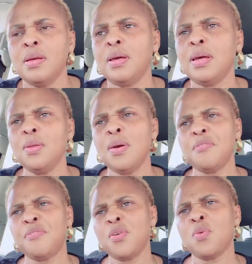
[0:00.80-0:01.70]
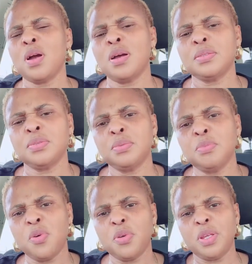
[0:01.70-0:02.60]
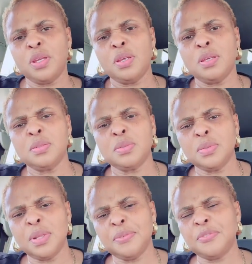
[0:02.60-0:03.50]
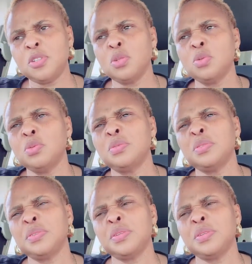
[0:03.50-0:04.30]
Hello everyone, good morning, good afternoon,